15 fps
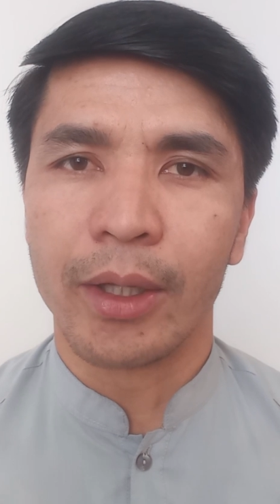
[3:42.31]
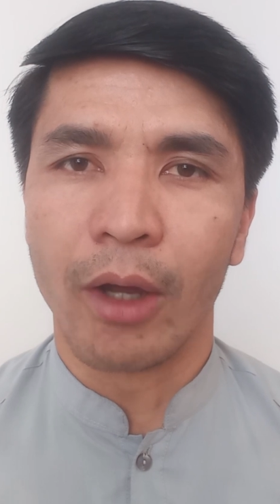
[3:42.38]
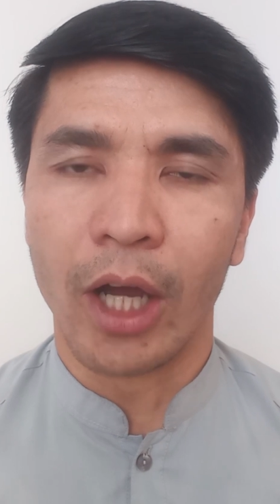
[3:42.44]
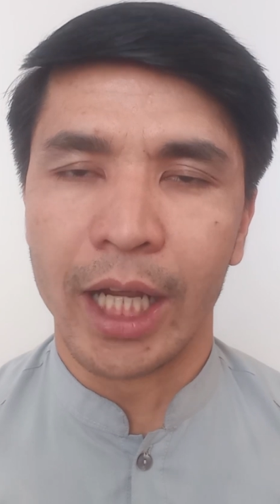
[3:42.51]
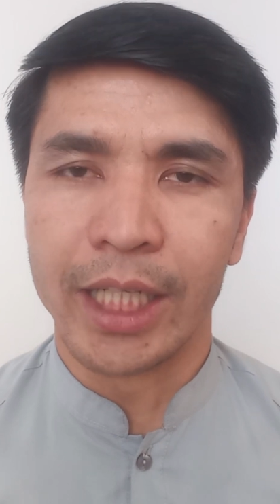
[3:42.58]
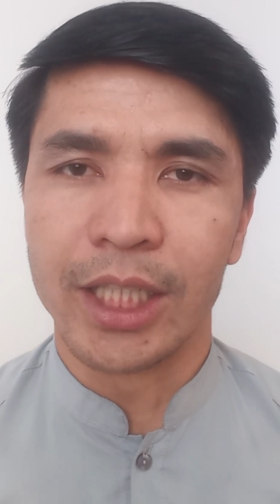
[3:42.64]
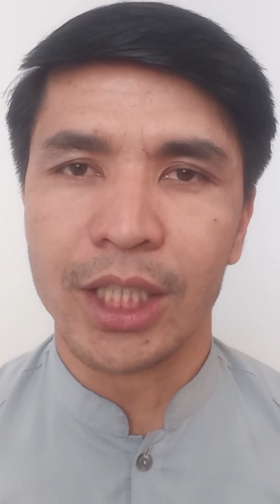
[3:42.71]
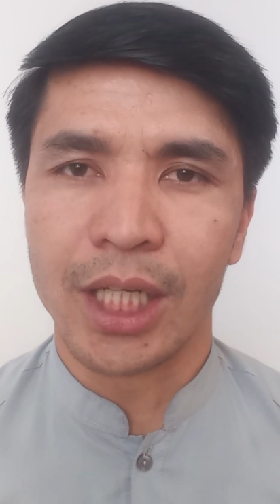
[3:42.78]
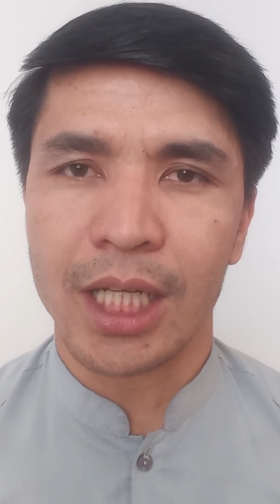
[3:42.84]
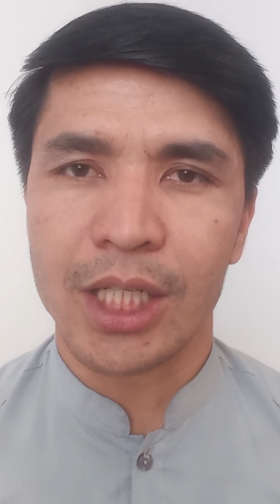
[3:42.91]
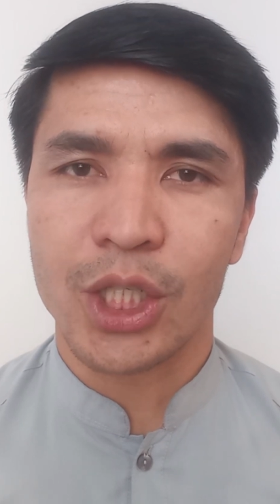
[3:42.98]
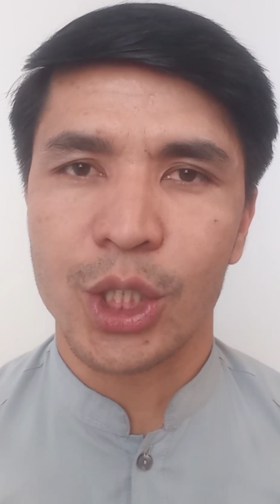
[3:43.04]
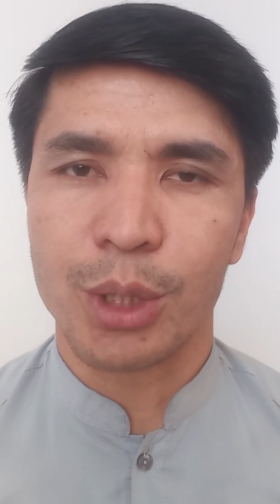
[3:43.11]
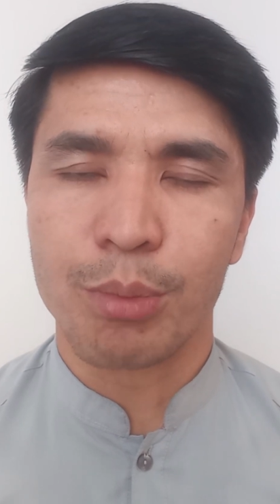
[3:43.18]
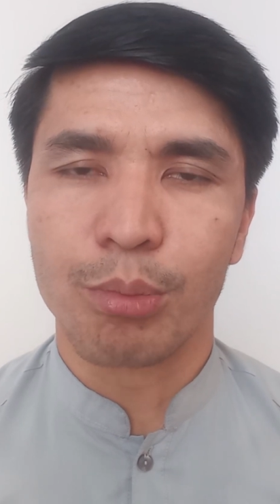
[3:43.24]

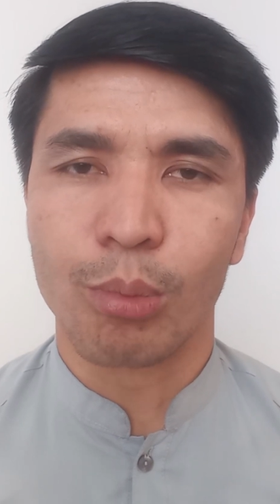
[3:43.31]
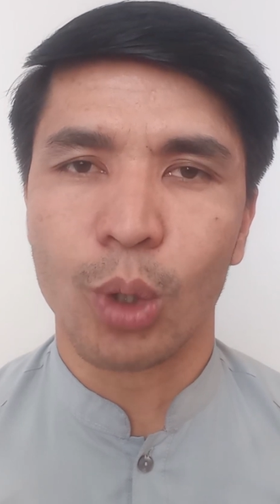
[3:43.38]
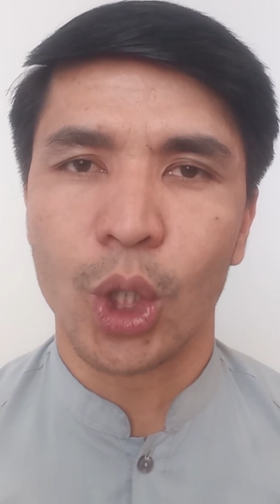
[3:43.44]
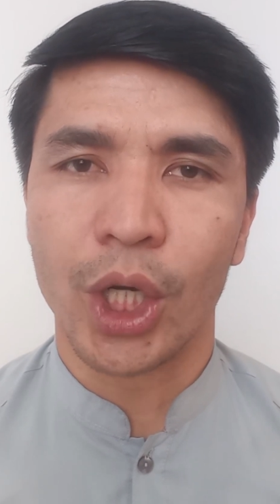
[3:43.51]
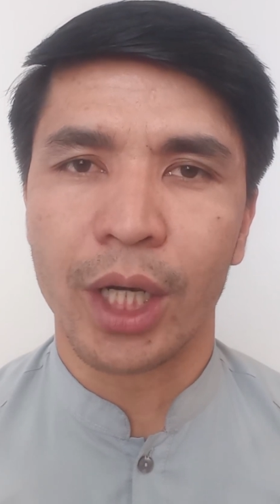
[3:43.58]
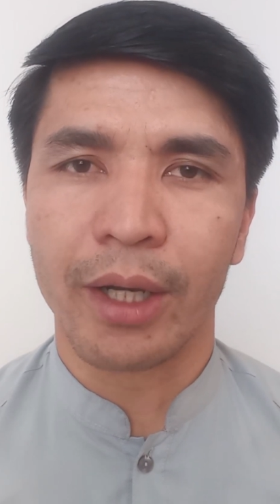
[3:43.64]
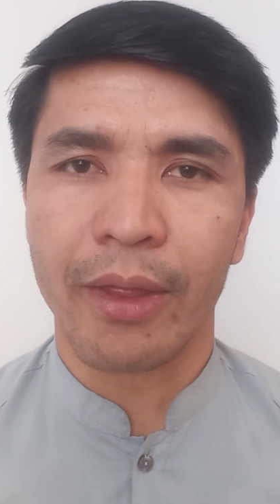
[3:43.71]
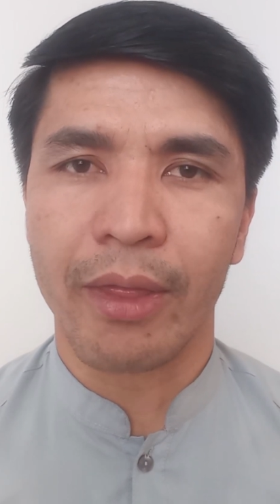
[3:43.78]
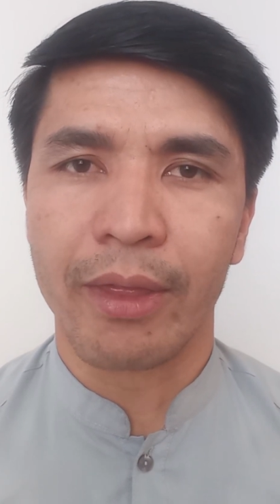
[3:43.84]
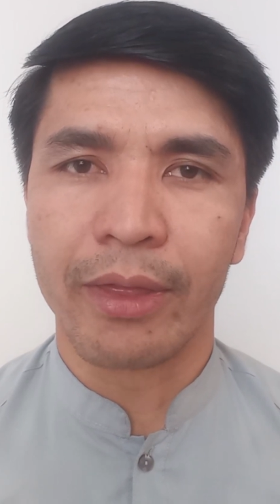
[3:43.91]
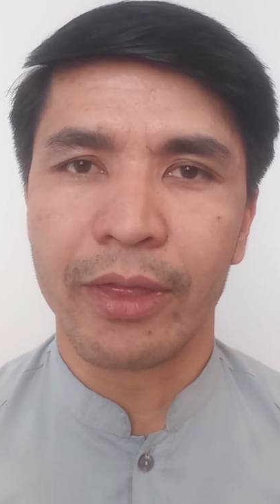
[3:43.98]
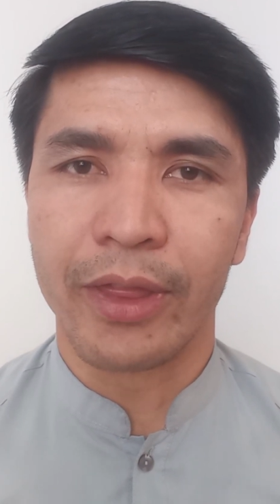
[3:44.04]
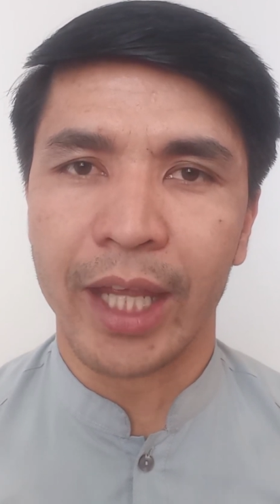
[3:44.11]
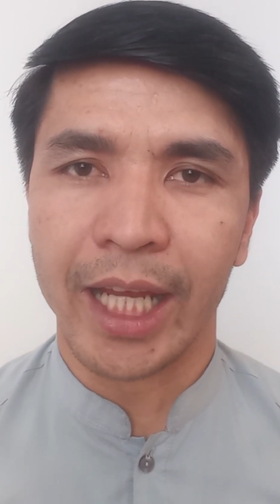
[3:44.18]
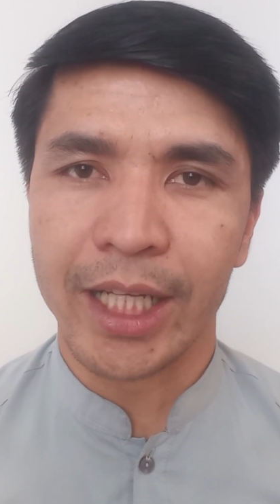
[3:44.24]
ideas, more
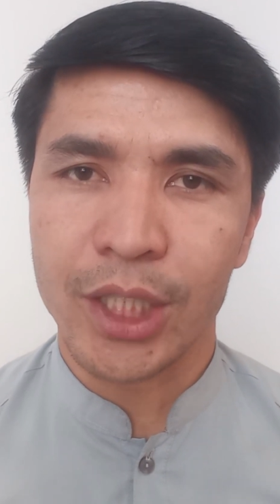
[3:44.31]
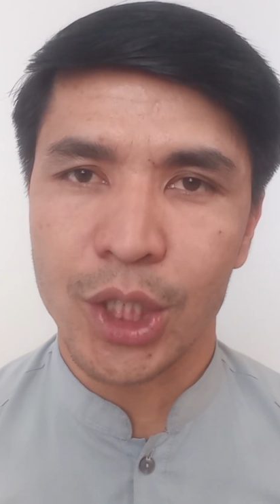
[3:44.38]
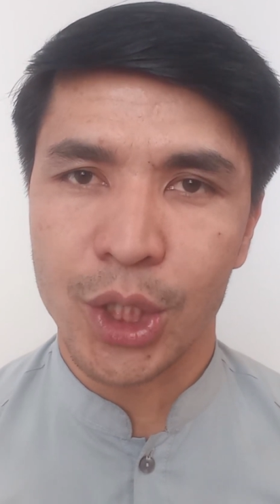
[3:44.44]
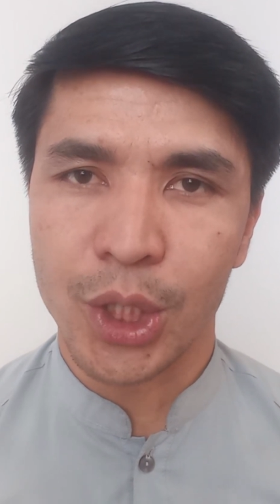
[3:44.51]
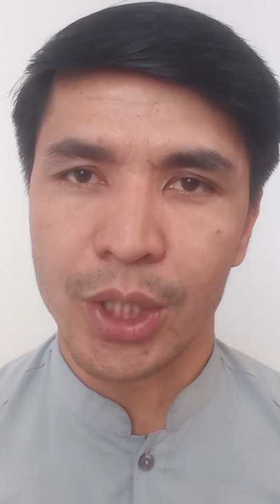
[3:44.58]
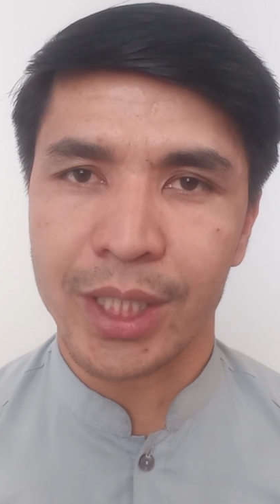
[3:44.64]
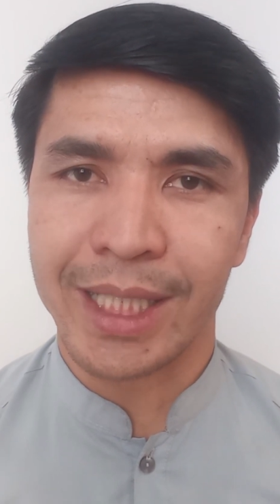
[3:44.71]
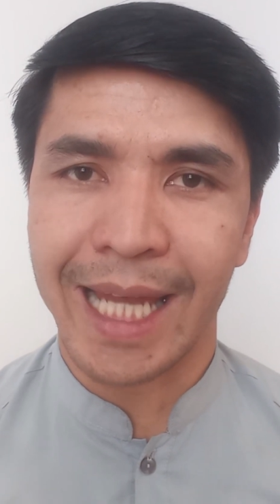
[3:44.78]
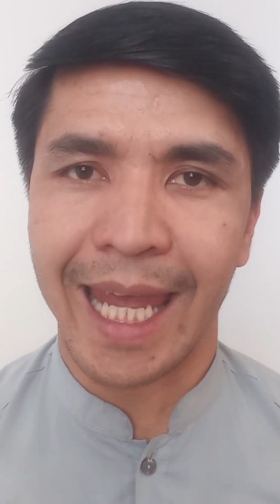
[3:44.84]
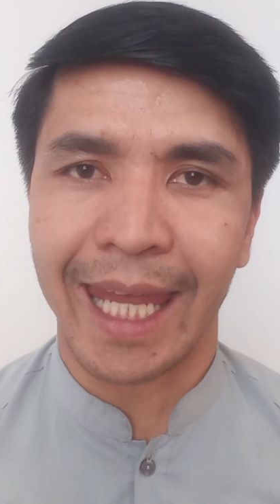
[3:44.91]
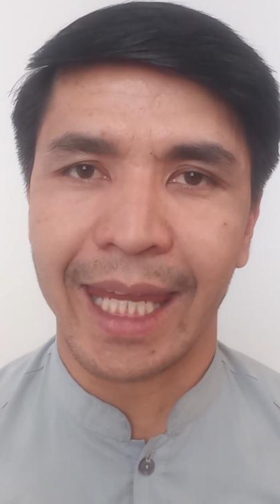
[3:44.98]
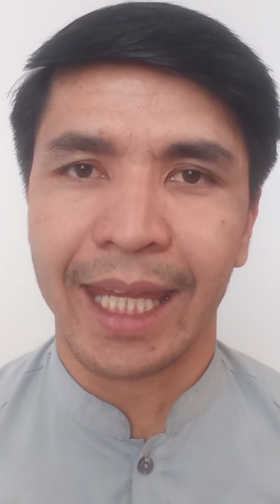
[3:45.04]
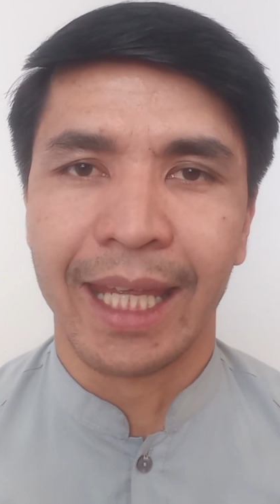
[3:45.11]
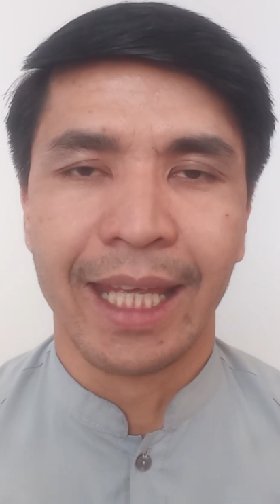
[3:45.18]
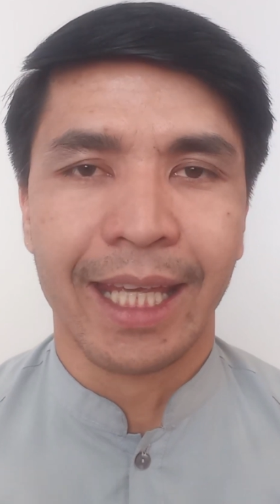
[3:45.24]
things to
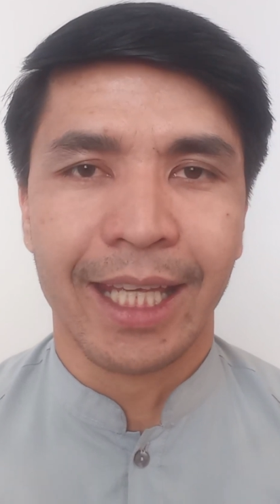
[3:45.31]
say,